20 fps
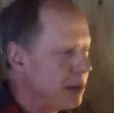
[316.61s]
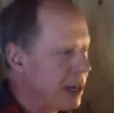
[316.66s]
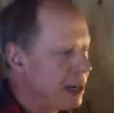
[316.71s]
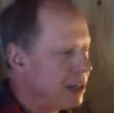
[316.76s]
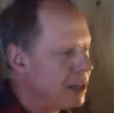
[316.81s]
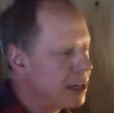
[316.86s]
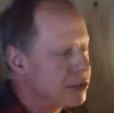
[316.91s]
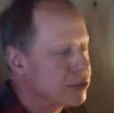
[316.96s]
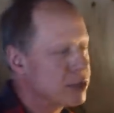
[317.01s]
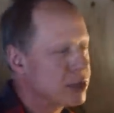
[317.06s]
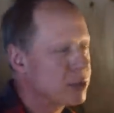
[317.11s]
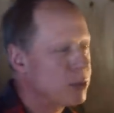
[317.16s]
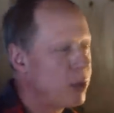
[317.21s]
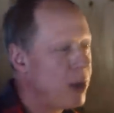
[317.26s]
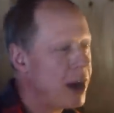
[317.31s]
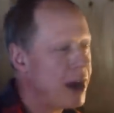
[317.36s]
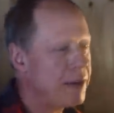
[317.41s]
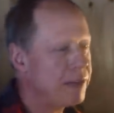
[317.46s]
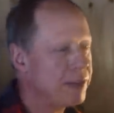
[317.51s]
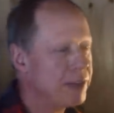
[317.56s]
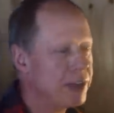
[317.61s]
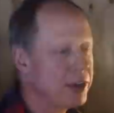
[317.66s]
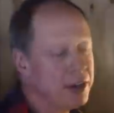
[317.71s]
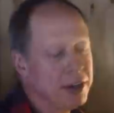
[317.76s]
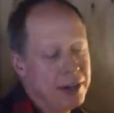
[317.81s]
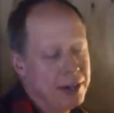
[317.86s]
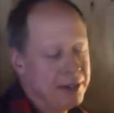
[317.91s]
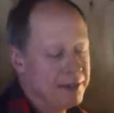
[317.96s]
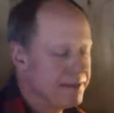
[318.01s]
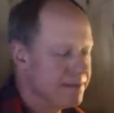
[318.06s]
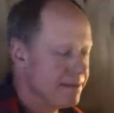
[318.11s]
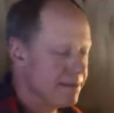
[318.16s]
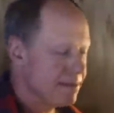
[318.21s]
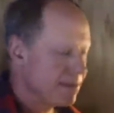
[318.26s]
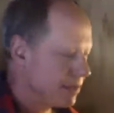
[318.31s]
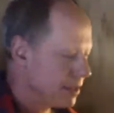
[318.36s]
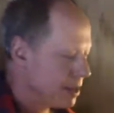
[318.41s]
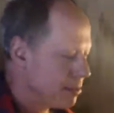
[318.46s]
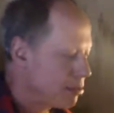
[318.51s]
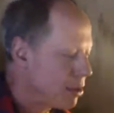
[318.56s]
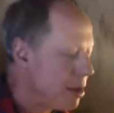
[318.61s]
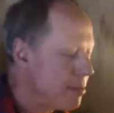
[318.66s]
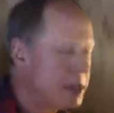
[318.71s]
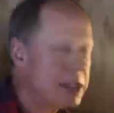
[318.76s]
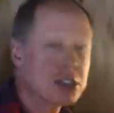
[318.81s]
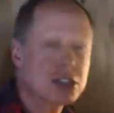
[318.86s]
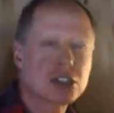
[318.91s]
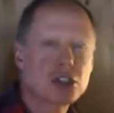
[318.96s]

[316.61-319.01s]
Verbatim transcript: my electric waffler, I'd probably